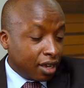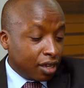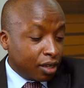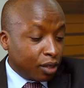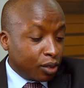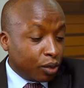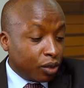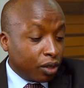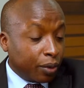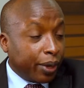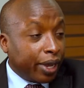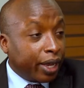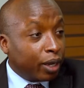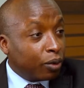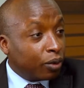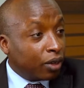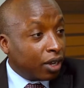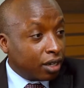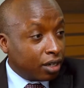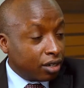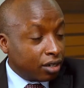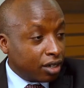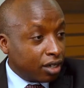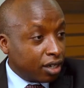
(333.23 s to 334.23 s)
So the way I look
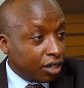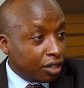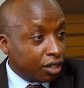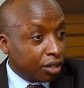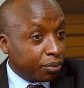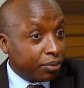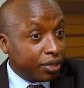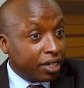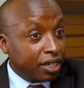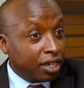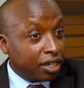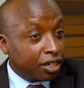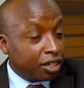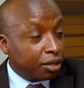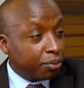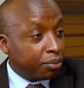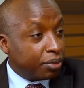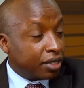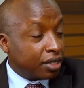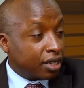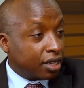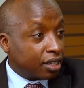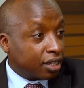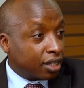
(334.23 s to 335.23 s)
at leadership
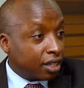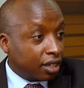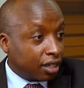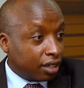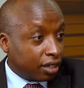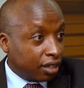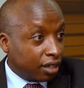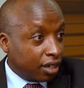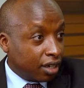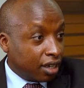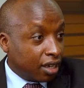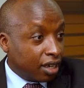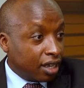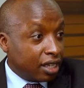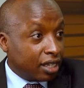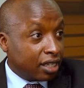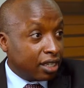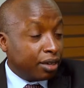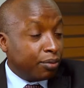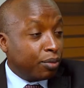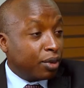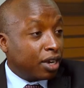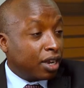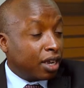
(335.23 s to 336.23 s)
is a skill.
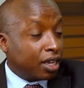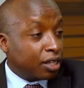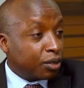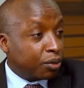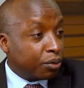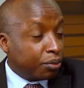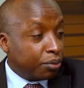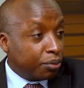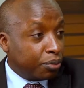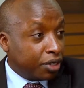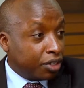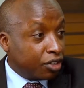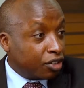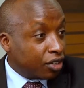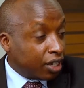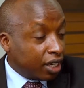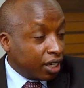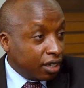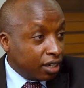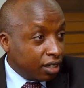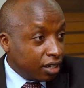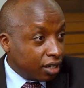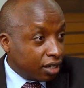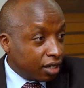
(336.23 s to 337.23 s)
Someone has to be
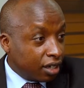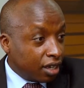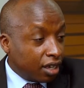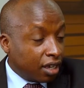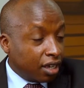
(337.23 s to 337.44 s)
trained.